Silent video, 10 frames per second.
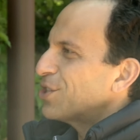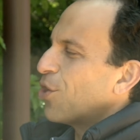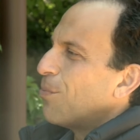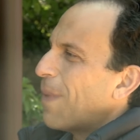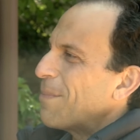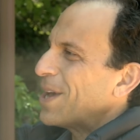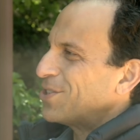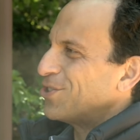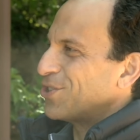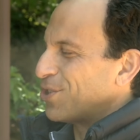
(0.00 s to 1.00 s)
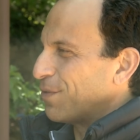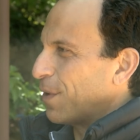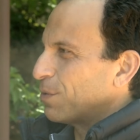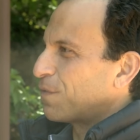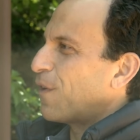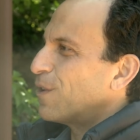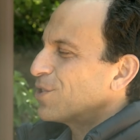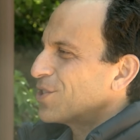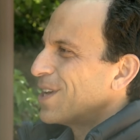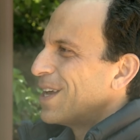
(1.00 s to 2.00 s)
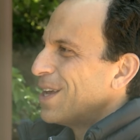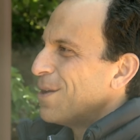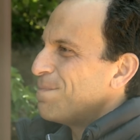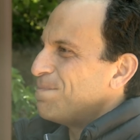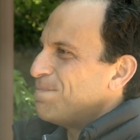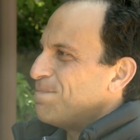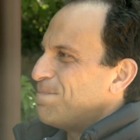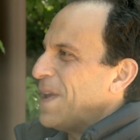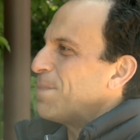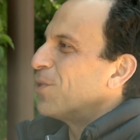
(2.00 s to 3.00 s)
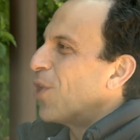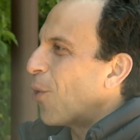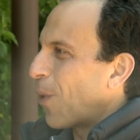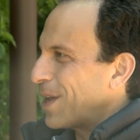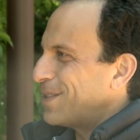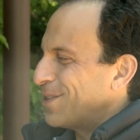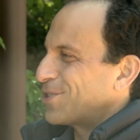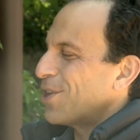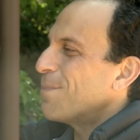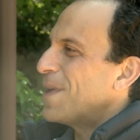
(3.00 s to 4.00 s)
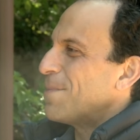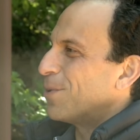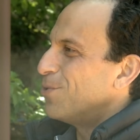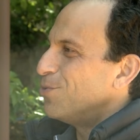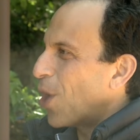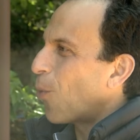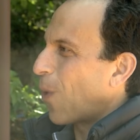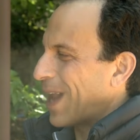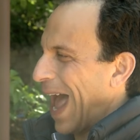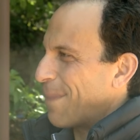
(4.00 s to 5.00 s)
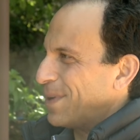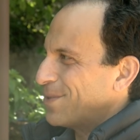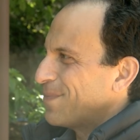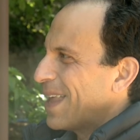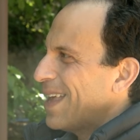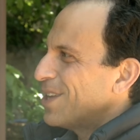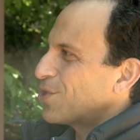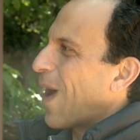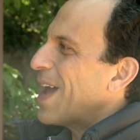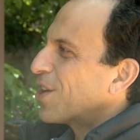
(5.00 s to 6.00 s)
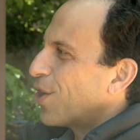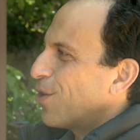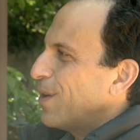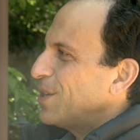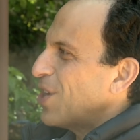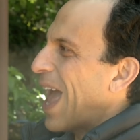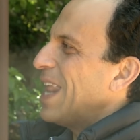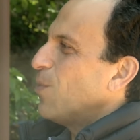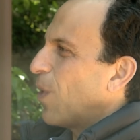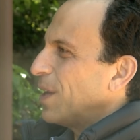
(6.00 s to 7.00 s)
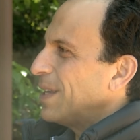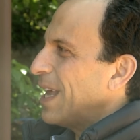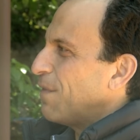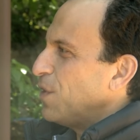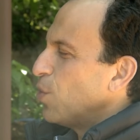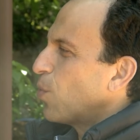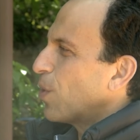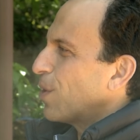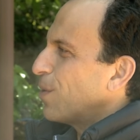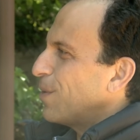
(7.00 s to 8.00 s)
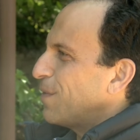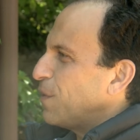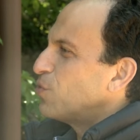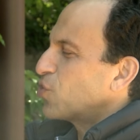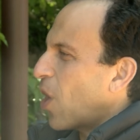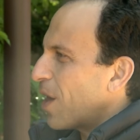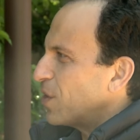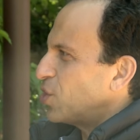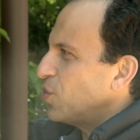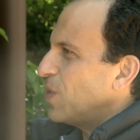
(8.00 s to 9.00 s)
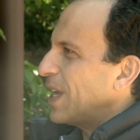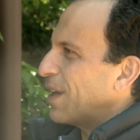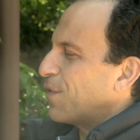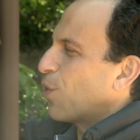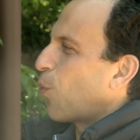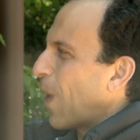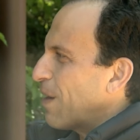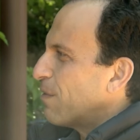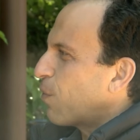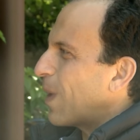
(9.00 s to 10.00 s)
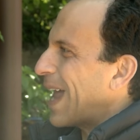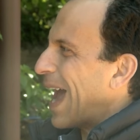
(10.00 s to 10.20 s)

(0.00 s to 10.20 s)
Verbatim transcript: So my message is twofold. First, people know what there's some people who know what happened. So I encourage anyone, if you were if you saw the shooting, if you're aware of what